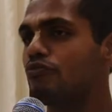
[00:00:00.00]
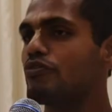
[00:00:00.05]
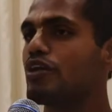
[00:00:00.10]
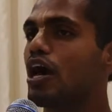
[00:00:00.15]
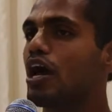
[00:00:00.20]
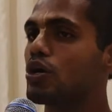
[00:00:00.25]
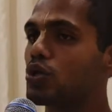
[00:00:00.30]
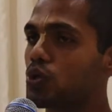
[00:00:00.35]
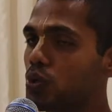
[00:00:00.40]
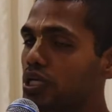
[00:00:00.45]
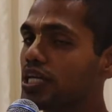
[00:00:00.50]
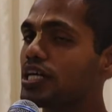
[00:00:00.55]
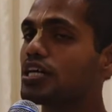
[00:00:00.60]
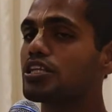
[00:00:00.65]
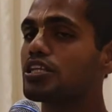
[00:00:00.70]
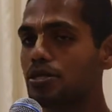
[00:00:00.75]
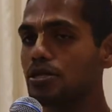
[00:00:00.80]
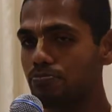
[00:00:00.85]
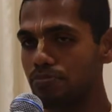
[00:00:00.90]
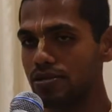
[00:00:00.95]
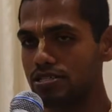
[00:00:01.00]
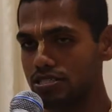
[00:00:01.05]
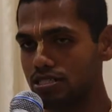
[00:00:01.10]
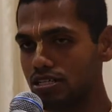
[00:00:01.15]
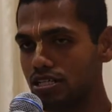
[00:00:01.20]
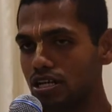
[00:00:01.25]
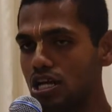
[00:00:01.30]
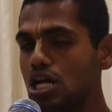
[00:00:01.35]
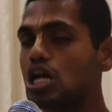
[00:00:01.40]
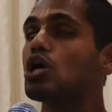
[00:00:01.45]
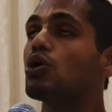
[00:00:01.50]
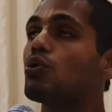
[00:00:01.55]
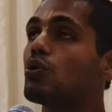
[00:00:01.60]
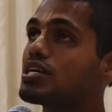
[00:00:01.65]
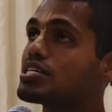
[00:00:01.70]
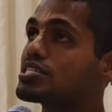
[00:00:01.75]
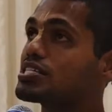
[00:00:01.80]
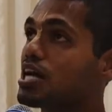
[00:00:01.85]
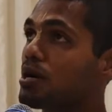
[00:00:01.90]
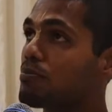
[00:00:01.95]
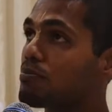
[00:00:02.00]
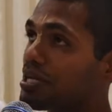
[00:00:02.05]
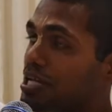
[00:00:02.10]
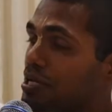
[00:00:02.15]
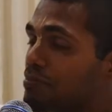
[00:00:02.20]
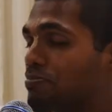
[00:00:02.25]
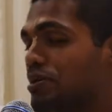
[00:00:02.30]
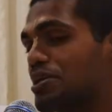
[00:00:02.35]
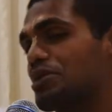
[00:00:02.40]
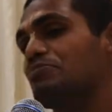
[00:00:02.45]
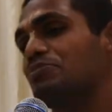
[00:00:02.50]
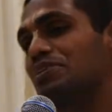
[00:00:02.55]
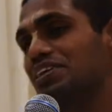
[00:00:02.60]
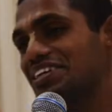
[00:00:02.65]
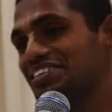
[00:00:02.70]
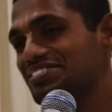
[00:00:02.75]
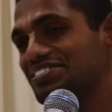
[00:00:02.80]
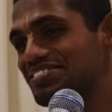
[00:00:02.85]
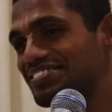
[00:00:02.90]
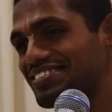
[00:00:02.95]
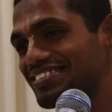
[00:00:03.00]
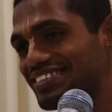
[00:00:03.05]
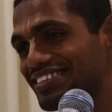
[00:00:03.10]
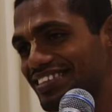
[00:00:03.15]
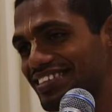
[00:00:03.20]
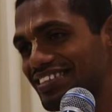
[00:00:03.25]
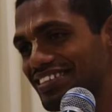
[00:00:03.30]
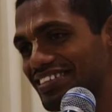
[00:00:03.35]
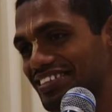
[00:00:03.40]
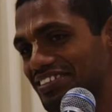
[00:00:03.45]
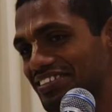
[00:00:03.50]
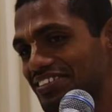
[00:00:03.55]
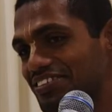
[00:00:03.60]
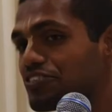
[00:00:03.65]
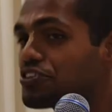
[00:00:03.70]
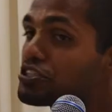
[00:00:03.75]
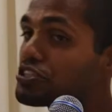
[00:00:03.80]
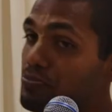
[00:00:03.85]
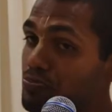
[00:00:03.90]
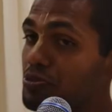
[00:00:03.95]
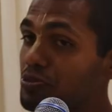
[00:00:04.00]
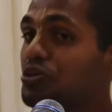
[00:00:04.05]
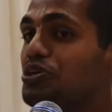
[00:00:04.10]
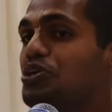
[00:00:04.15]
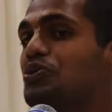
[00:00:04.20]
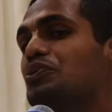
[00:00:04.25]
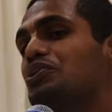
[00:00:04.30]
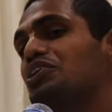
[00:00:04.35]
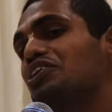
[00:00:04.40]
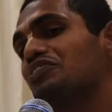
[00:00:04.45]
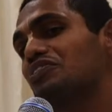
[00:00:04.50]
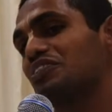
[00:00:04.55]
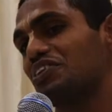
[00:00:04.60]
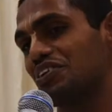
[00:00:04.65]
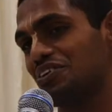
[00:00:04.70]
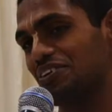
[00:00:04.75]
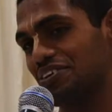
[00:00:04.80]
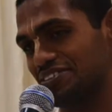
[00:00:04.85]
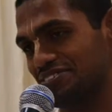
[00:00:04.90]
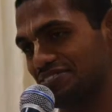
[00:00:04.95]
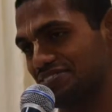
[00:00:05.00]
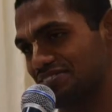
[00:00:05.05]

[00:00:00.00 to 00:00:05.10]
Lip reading: We have to hear that person who is coming in parampara. Who is a pure devotee of the Lord.